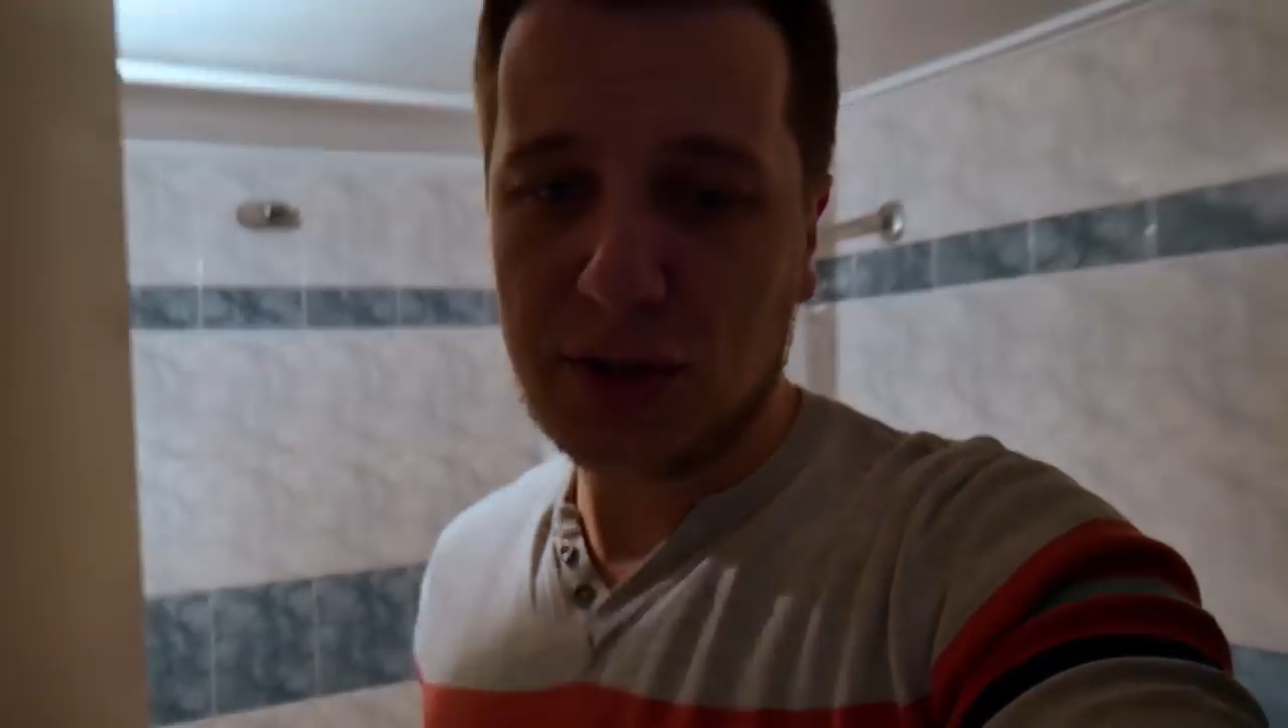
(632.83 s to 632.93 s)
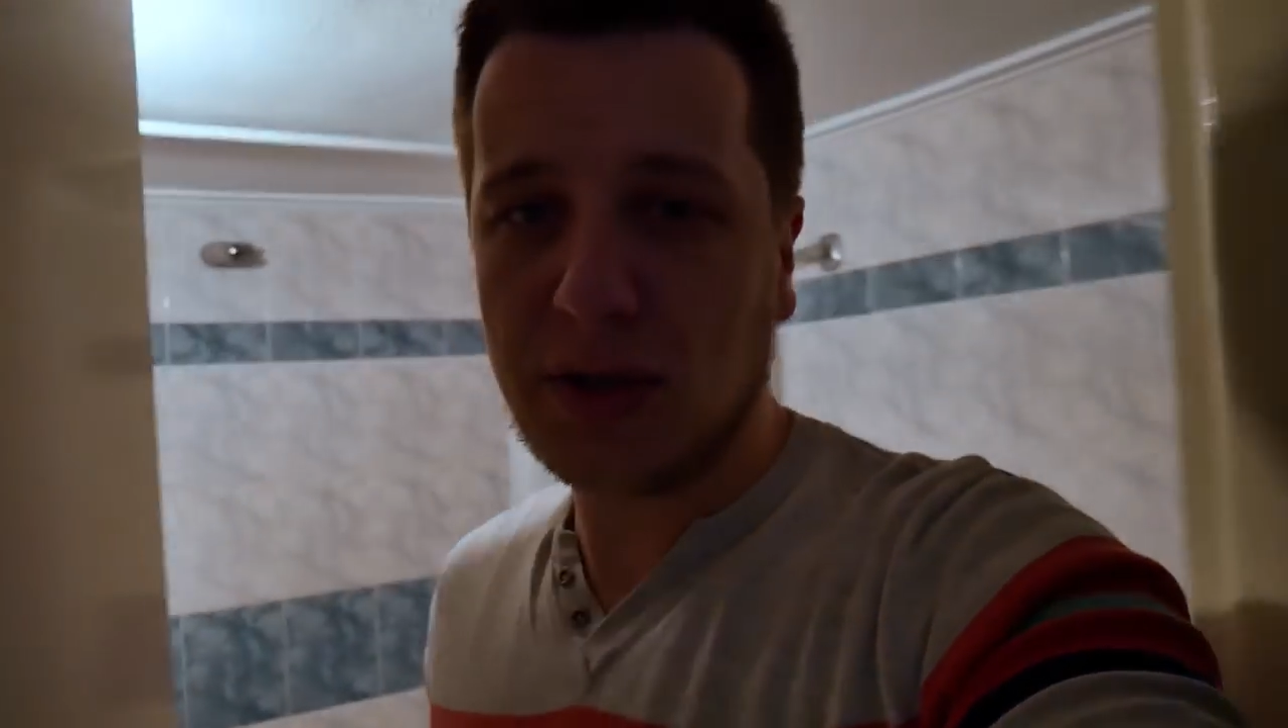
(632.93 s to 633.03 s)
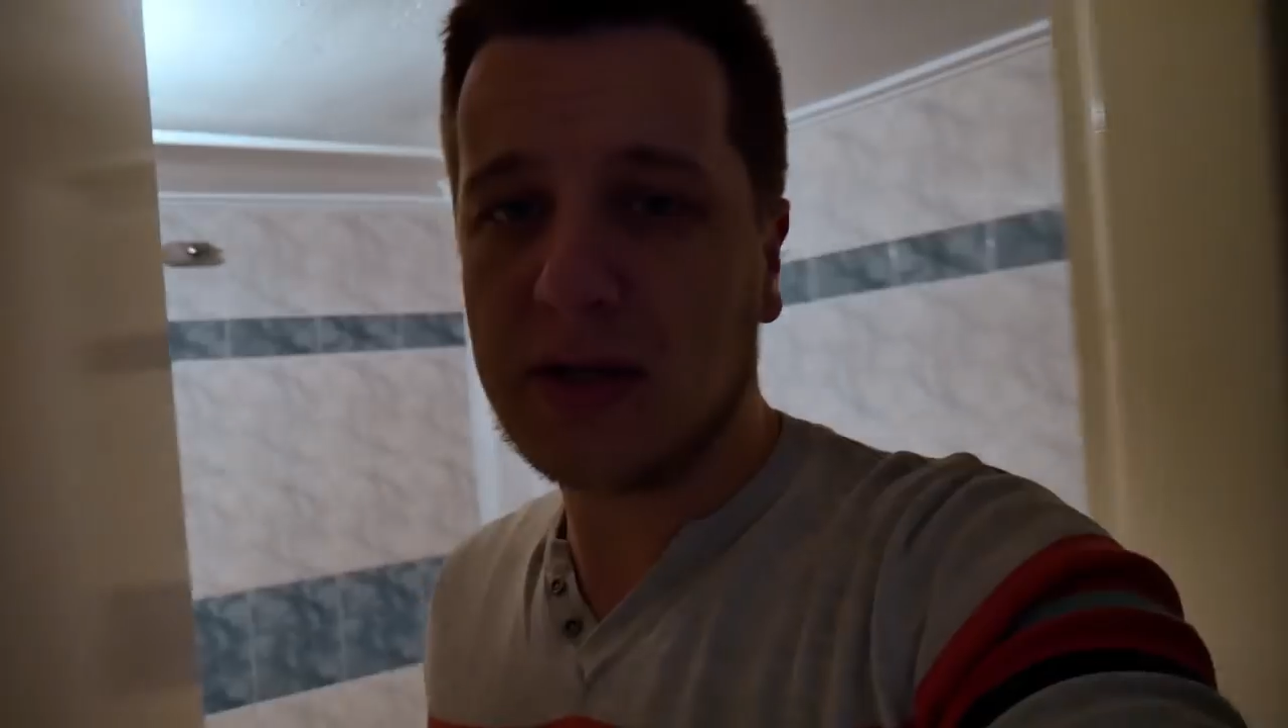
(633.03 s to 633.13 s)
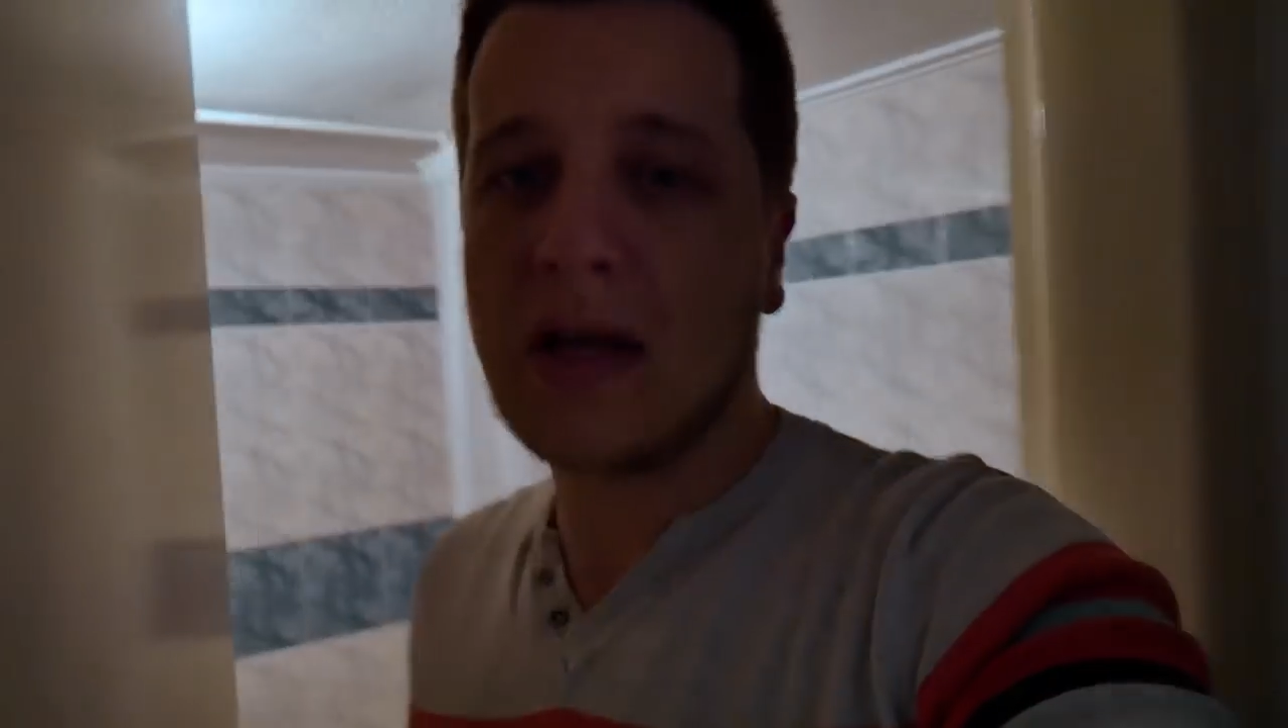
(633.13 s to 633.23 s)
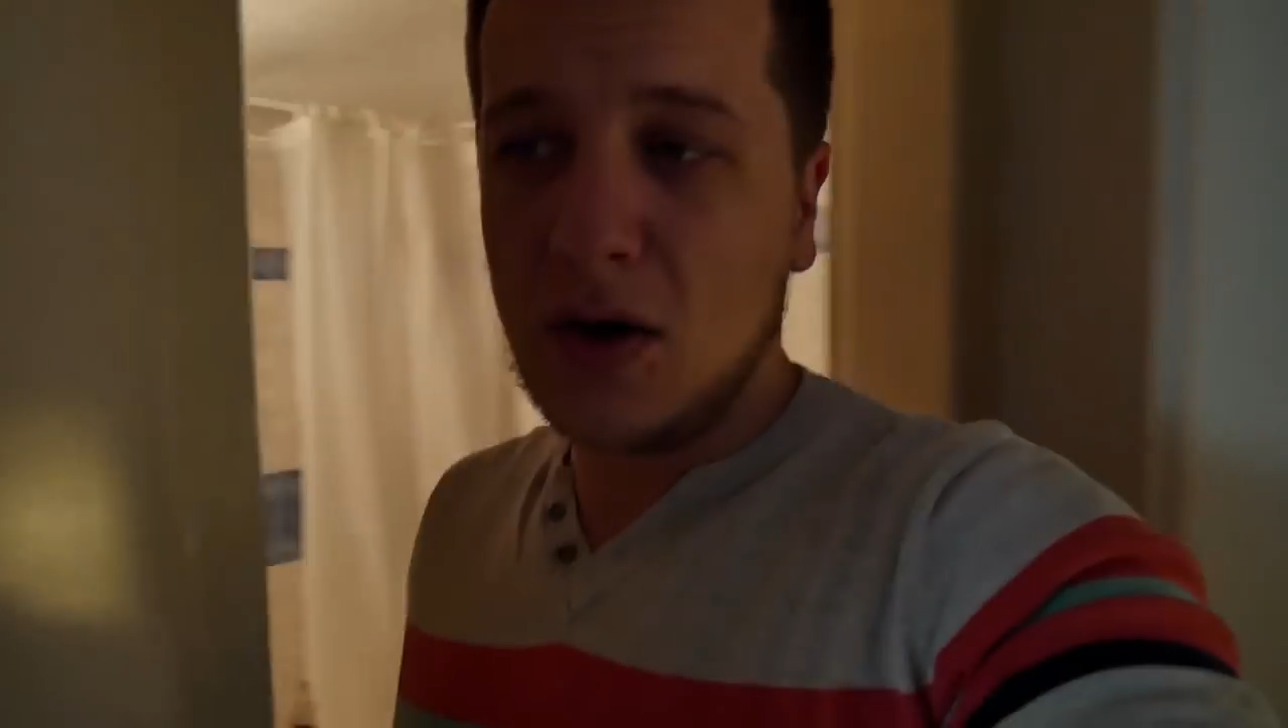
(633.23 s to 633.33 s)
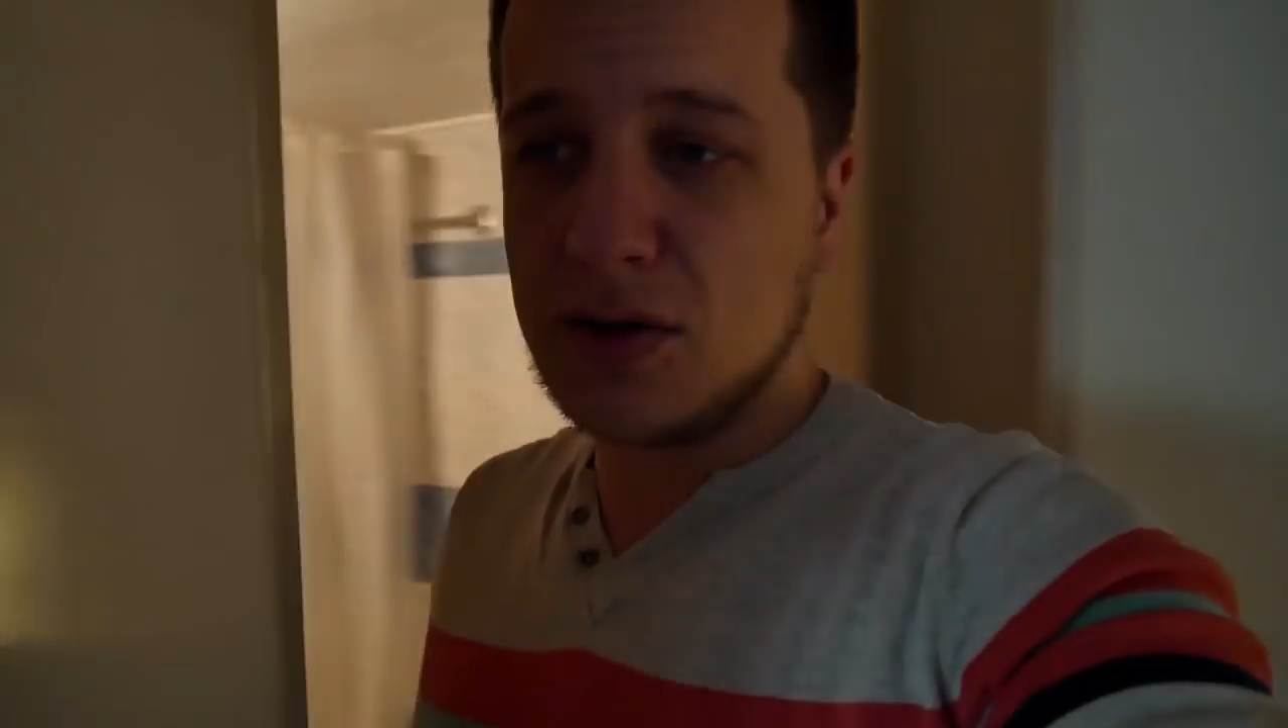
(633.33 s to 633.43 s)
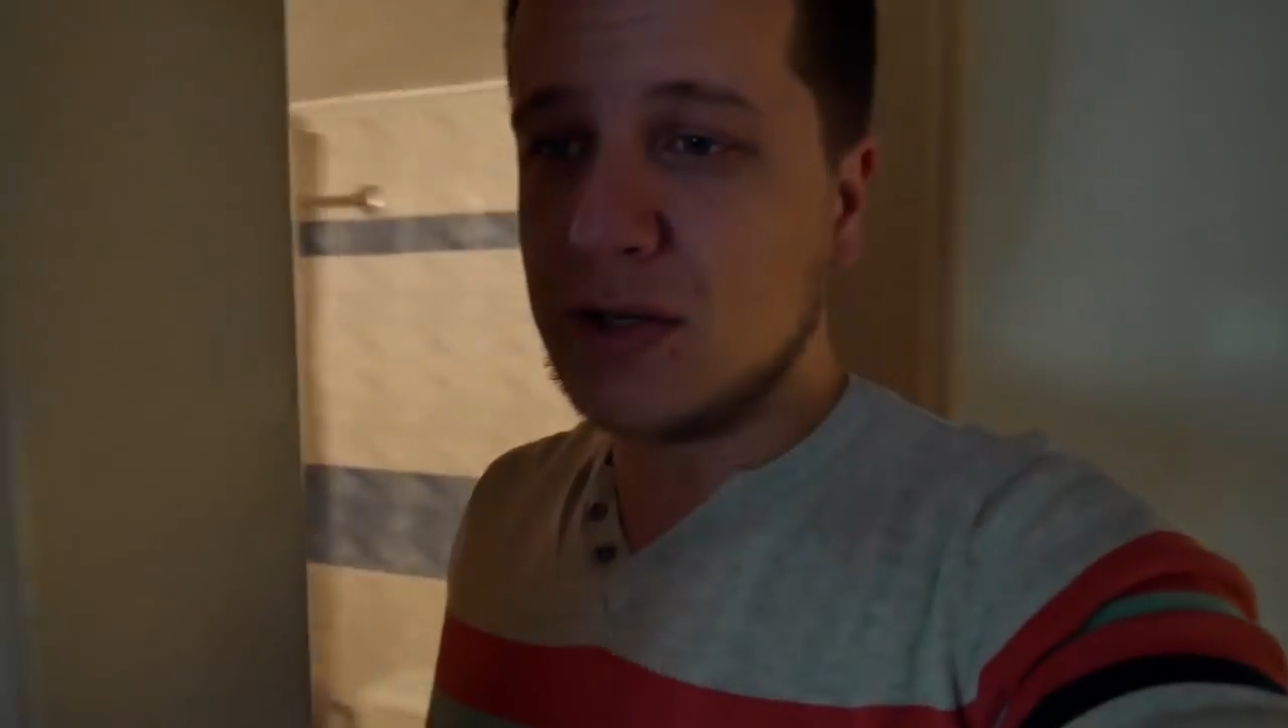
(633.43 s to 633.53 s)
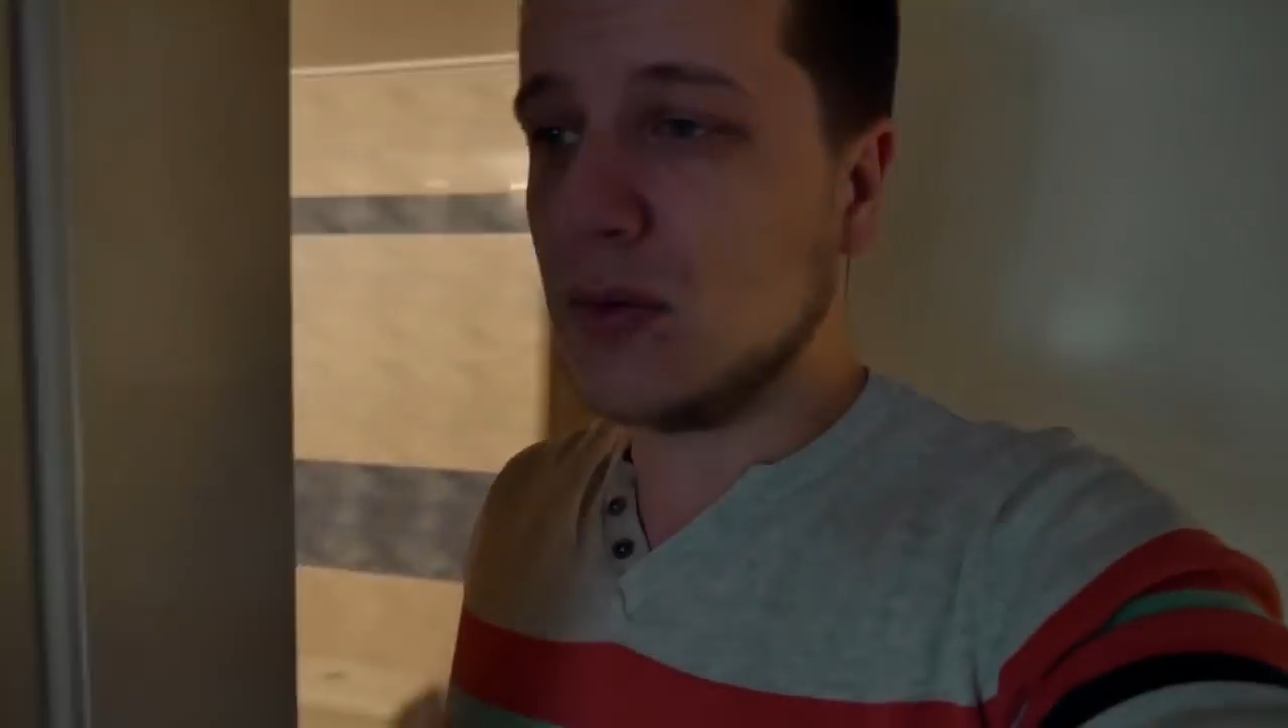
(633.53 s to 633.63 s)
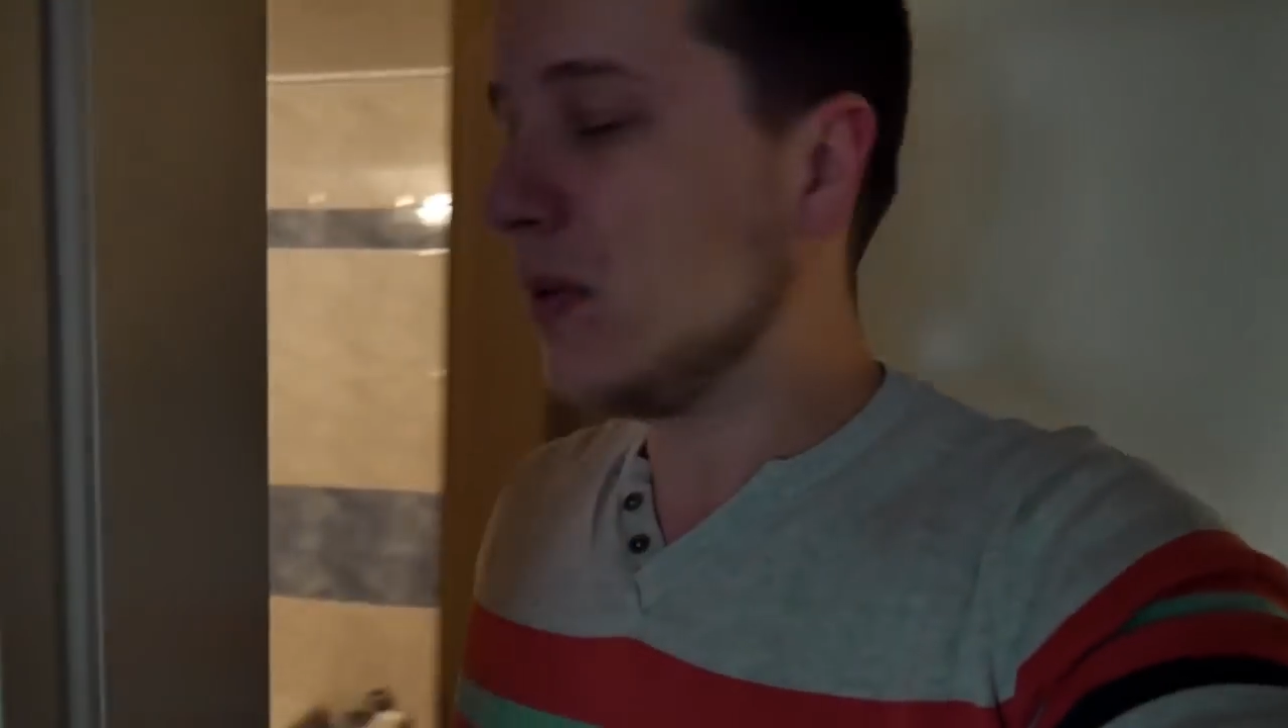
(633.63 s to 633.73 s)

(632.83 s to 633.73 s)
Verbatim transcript: shirt. Also,